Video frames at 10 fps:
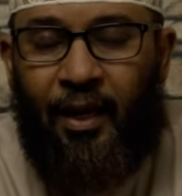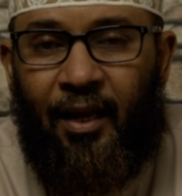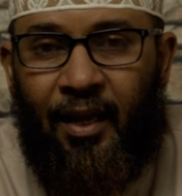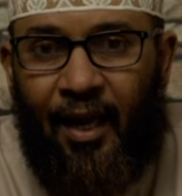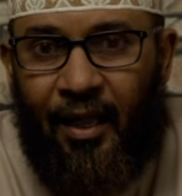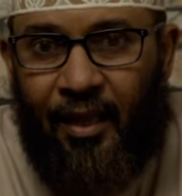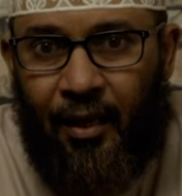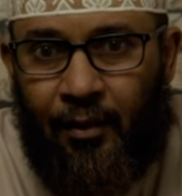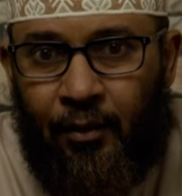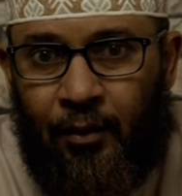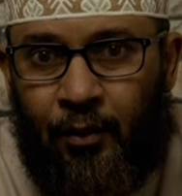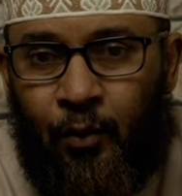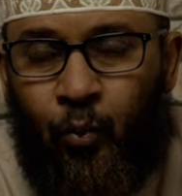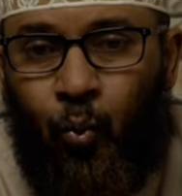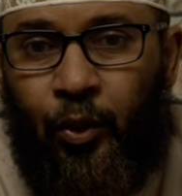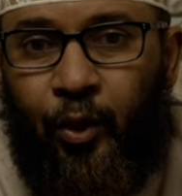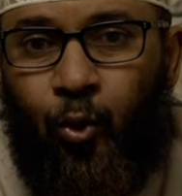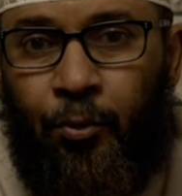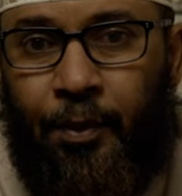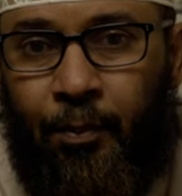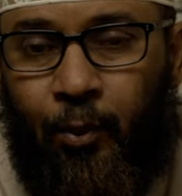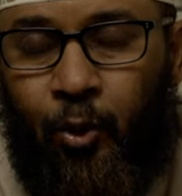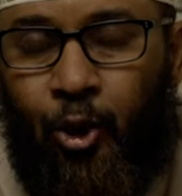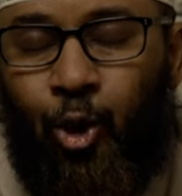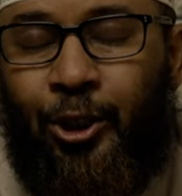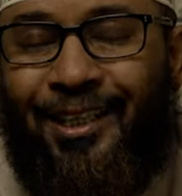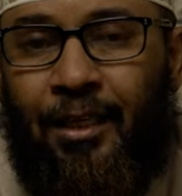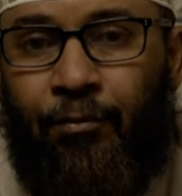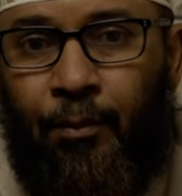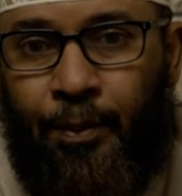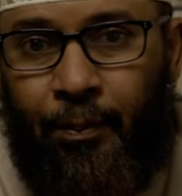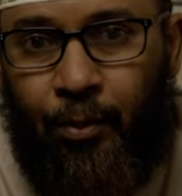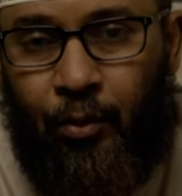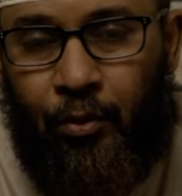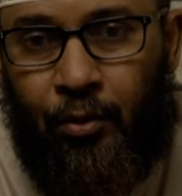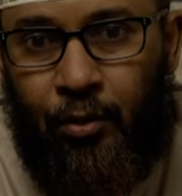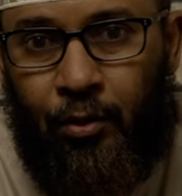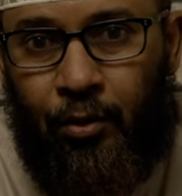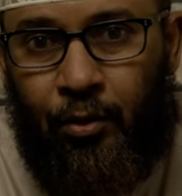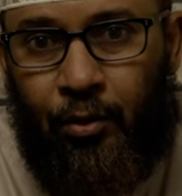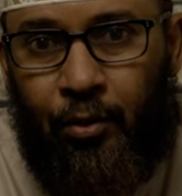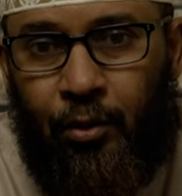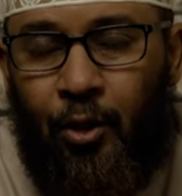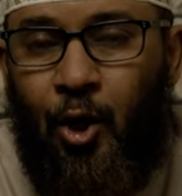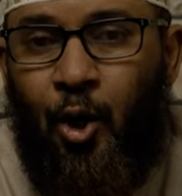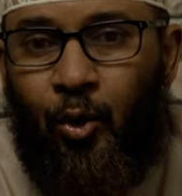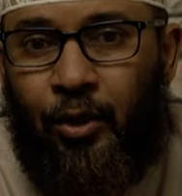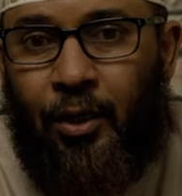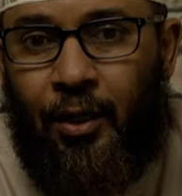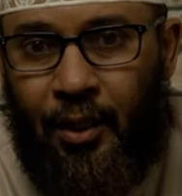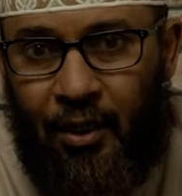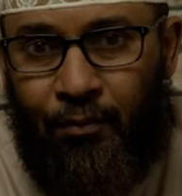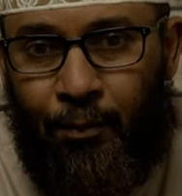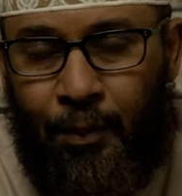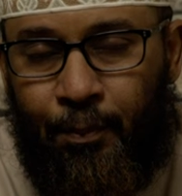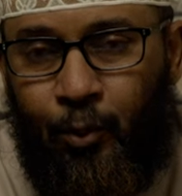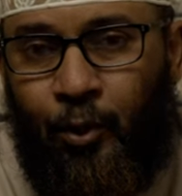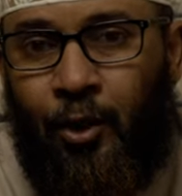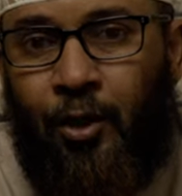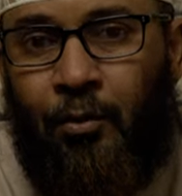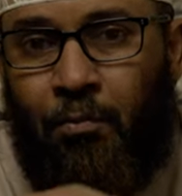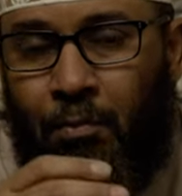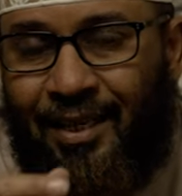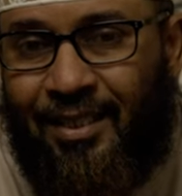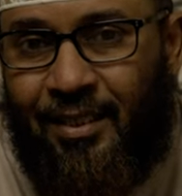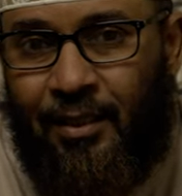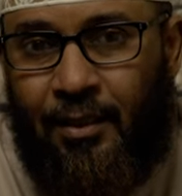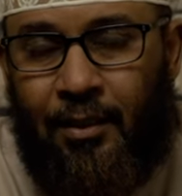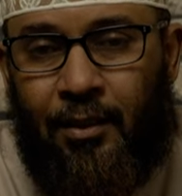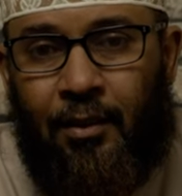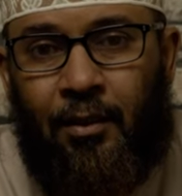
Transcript: gather with good people, not evil people. Not evil people. Masjids,